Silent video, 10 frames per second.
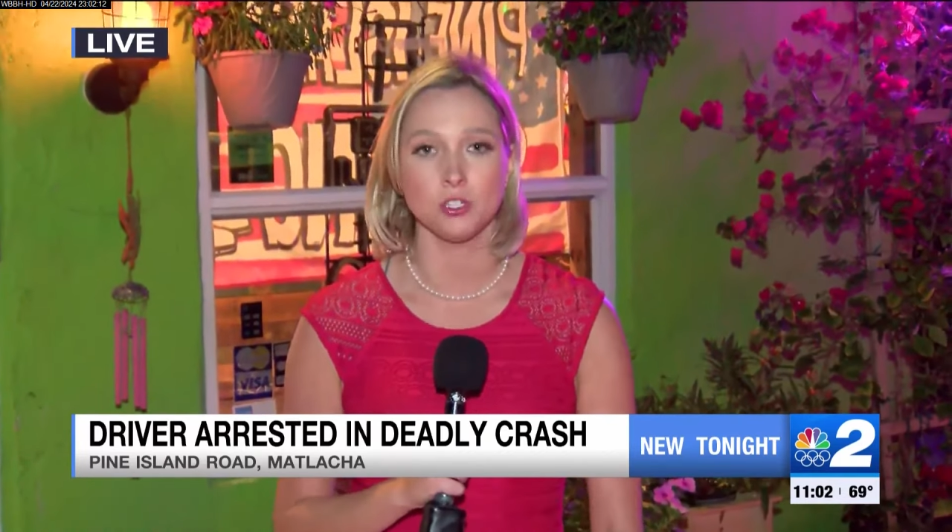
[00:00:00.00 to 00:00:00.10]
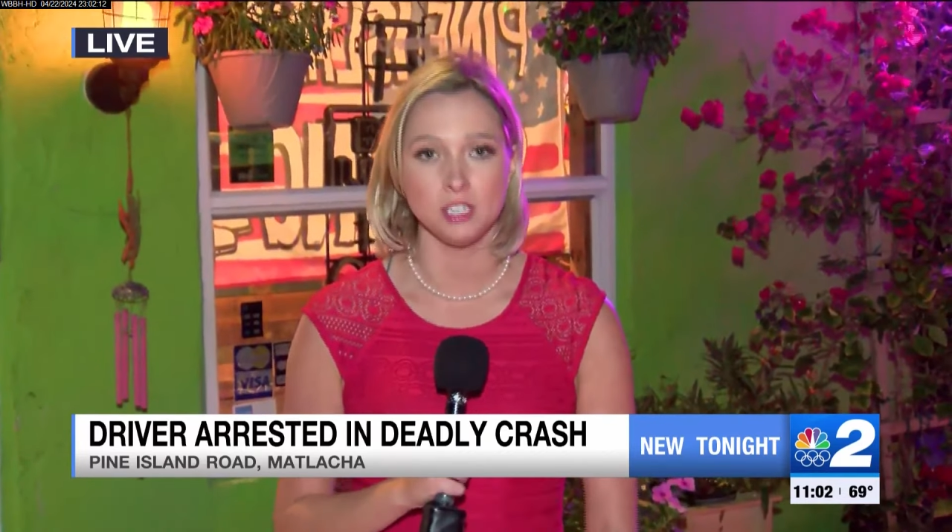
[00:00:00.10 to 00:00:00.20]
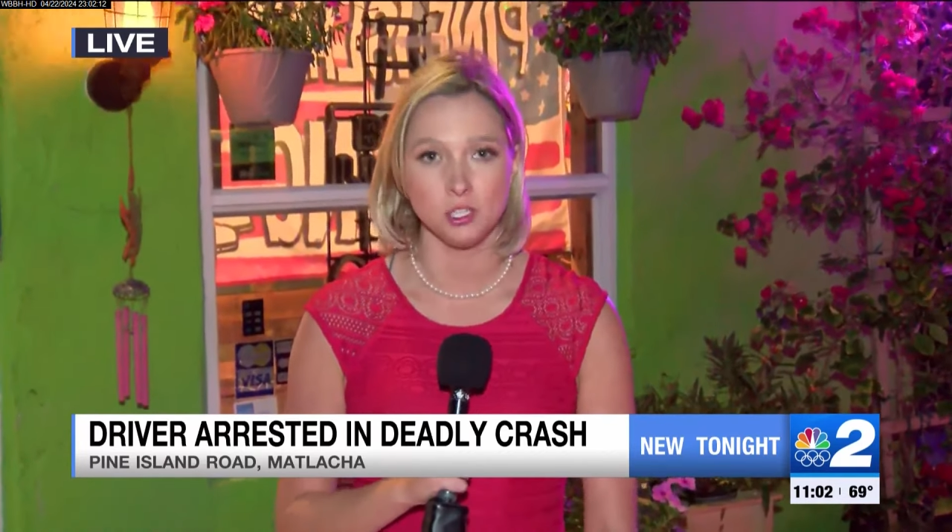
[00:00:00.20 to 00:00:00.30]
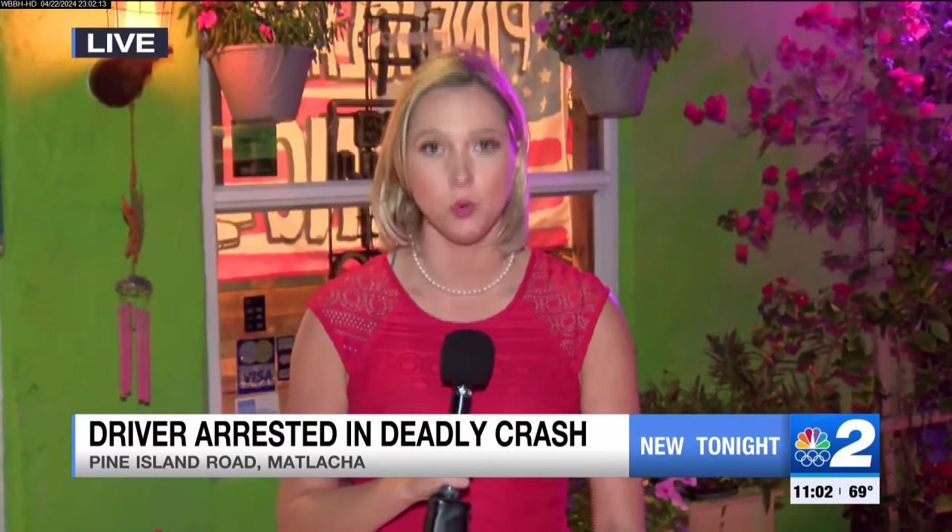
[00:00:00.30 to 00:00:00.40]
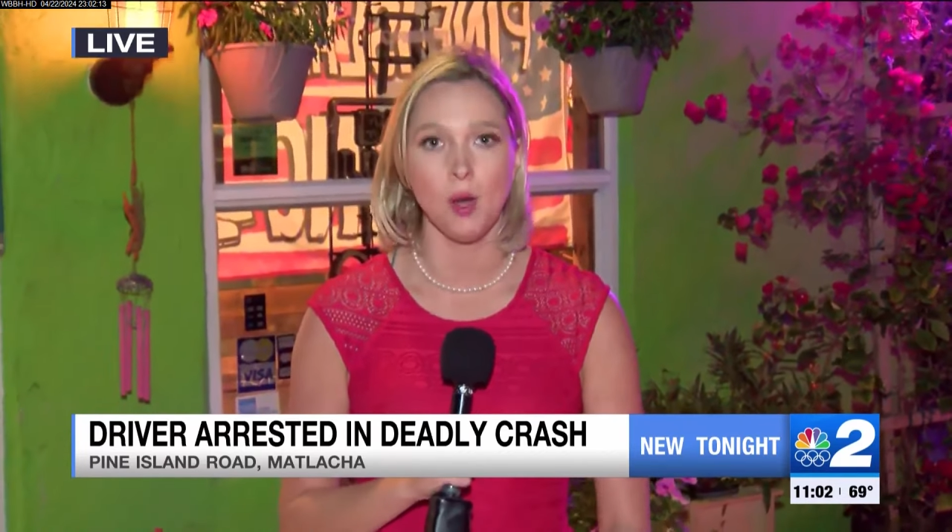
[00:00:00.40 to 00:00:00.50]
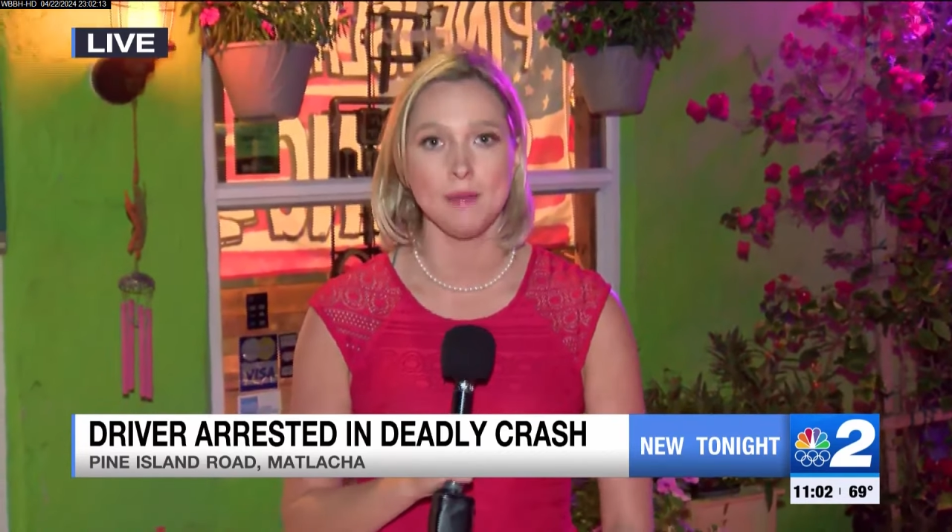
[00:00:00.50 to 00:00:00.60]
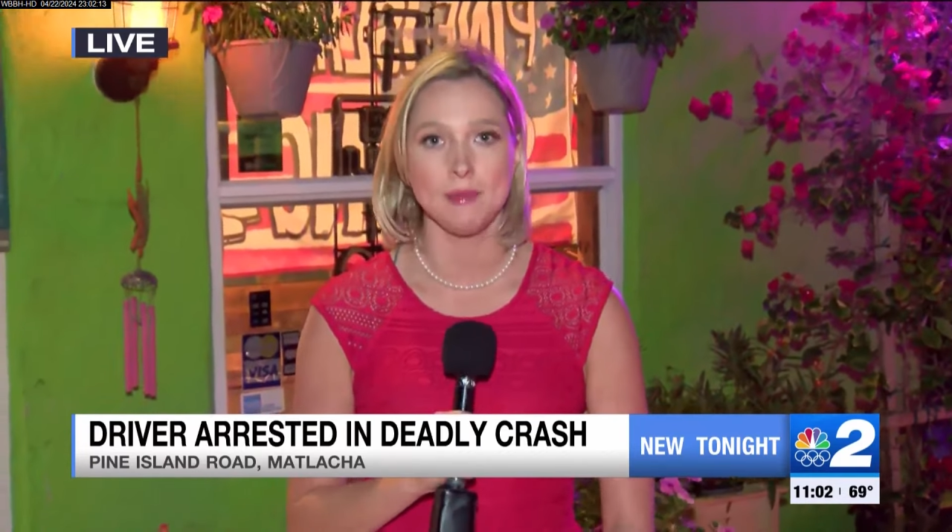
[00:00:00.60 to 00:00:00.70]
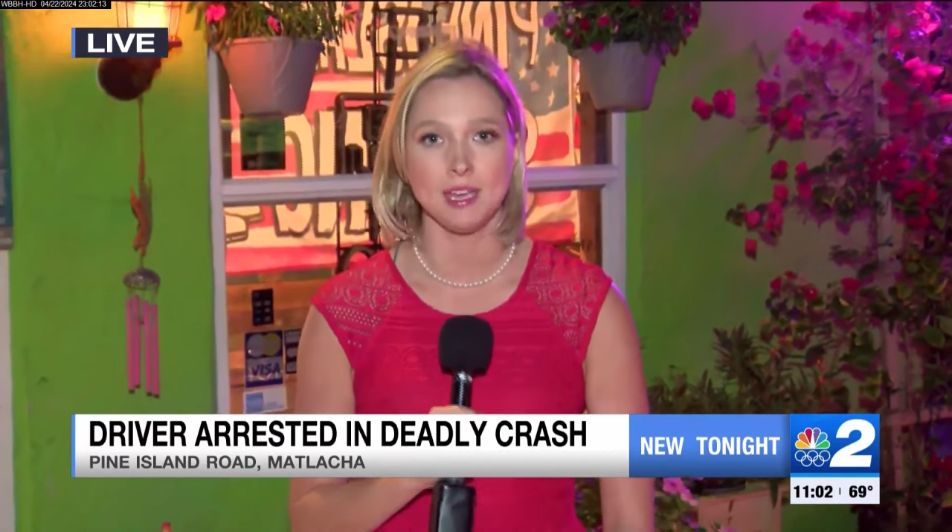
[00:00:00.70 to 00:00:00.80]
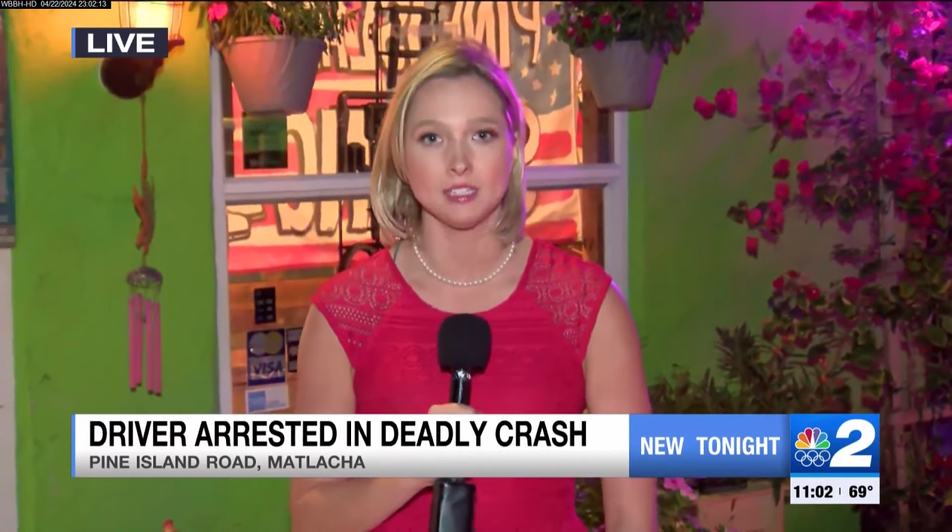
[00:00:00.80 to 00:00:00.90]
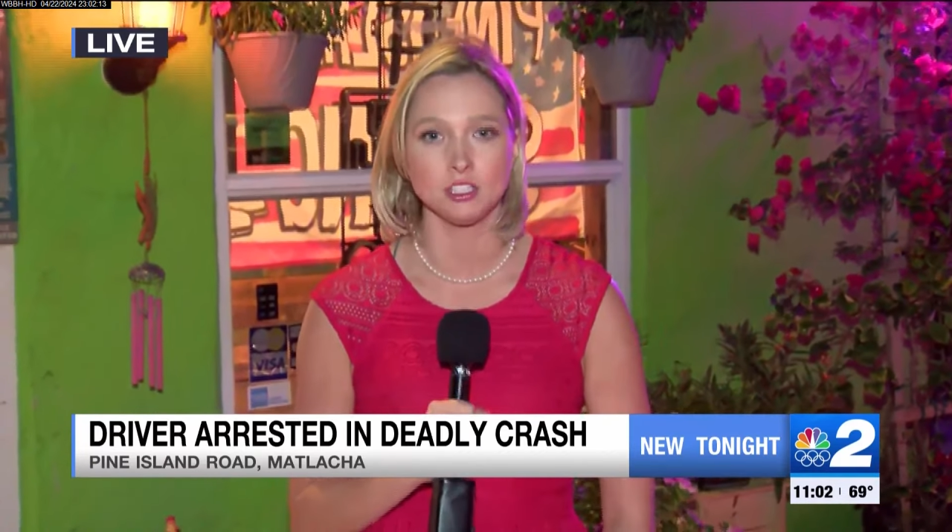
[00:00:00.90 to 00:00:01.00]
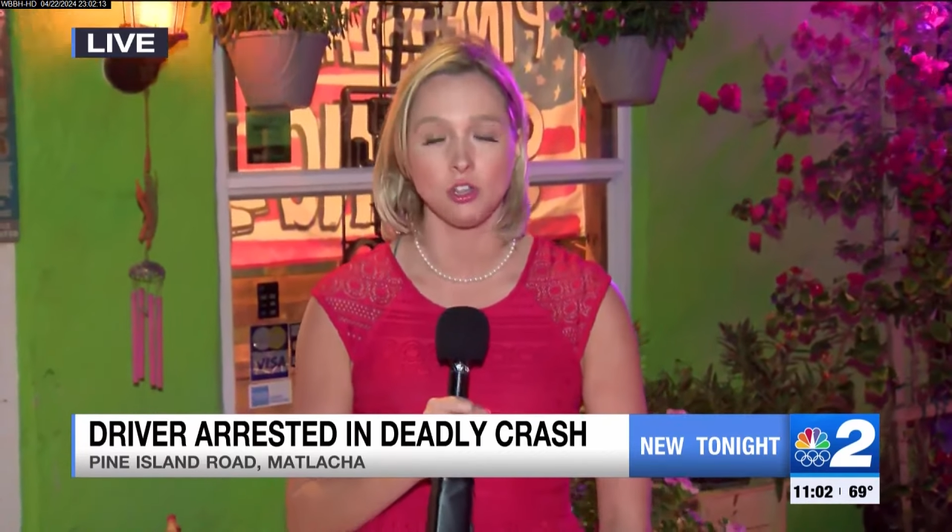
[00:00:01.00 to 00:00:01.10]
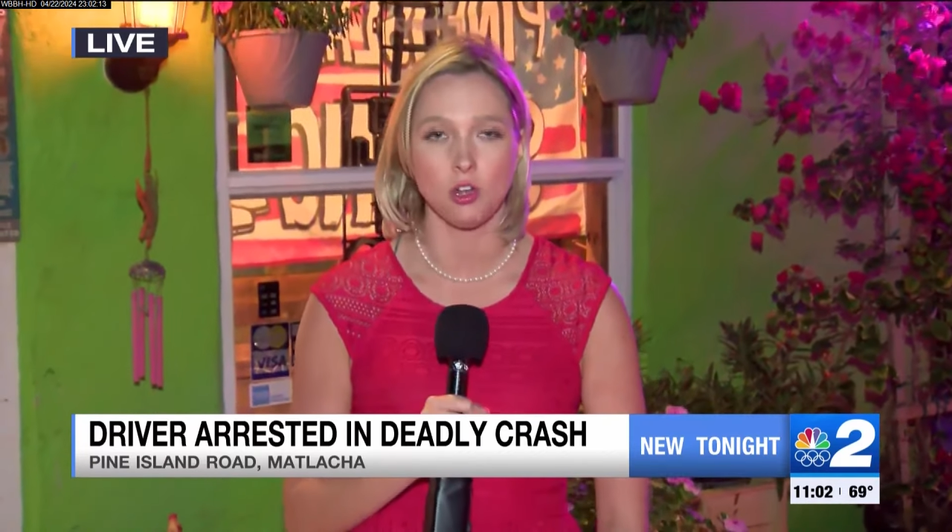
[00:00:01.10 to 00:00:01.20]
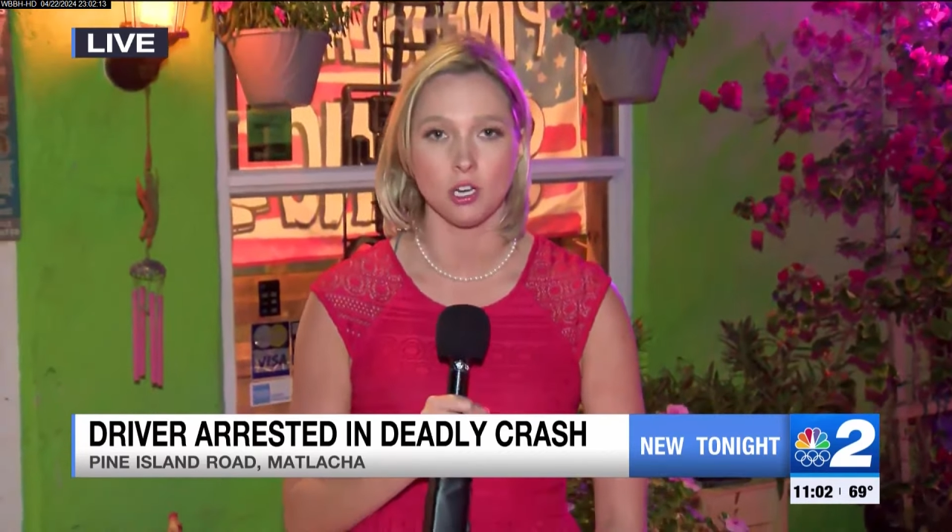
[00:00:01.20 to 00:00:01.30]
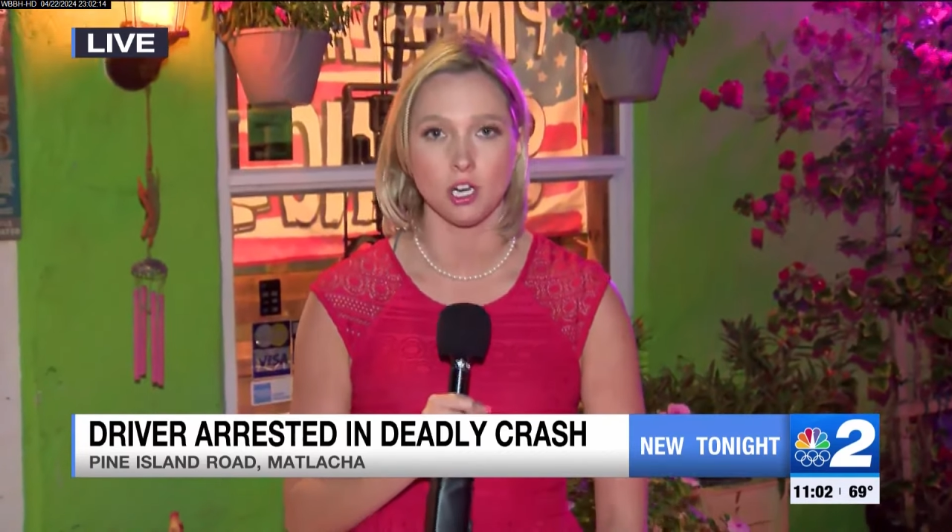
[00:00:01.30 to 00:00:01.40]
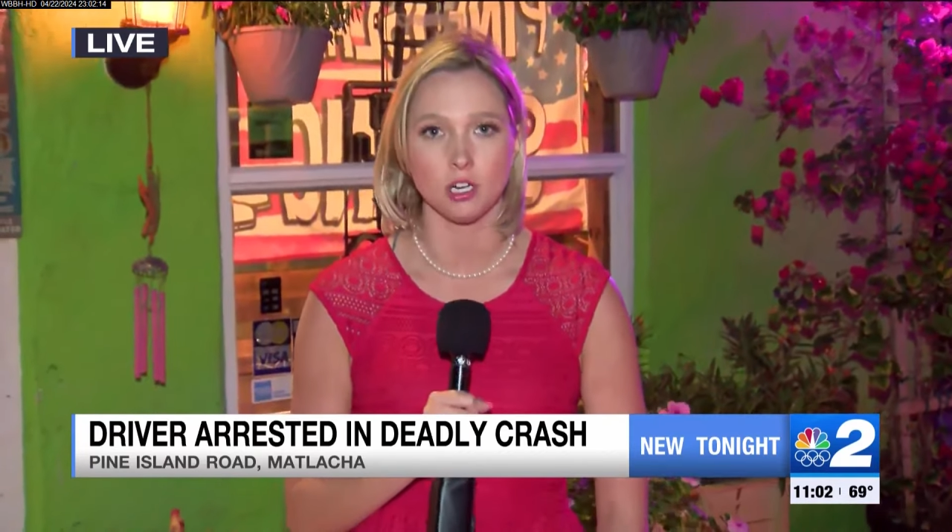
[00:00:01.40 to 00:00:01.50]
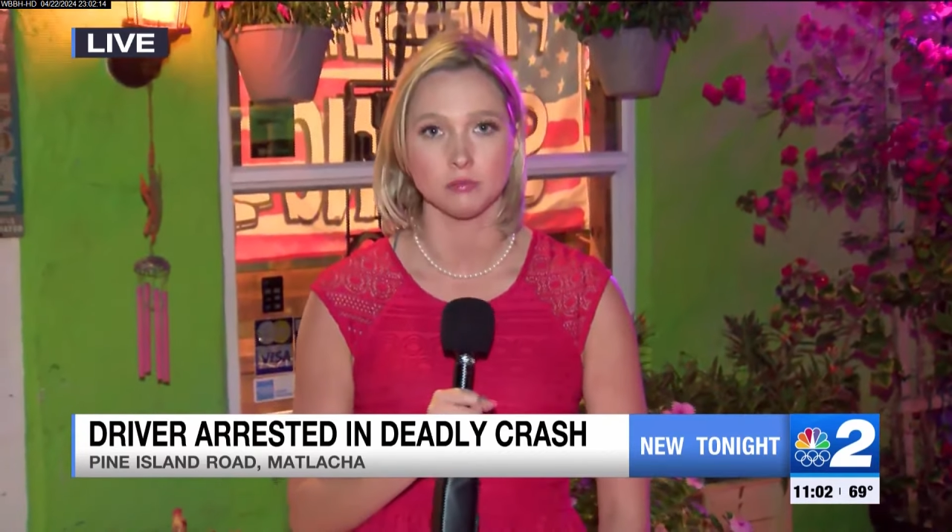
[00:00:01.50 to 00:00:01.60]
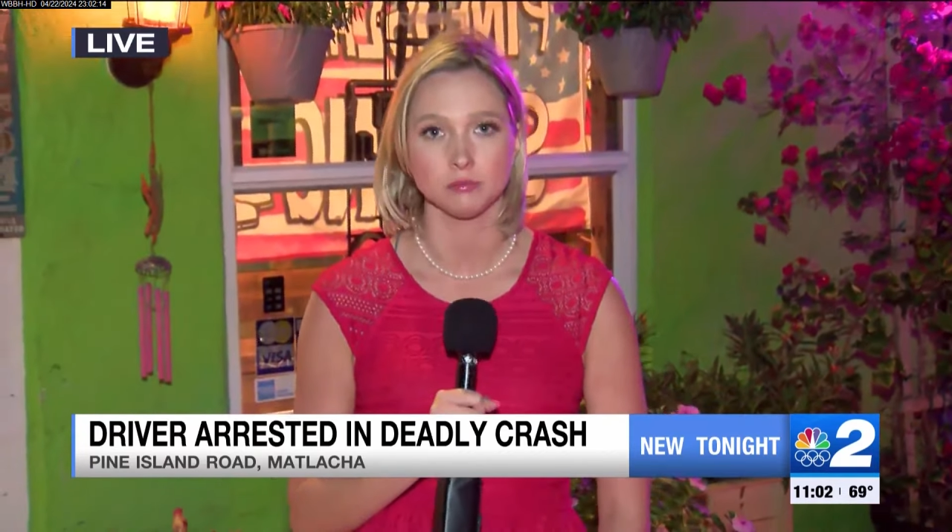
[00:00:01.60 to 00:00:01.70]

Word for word: DUI manslaughter.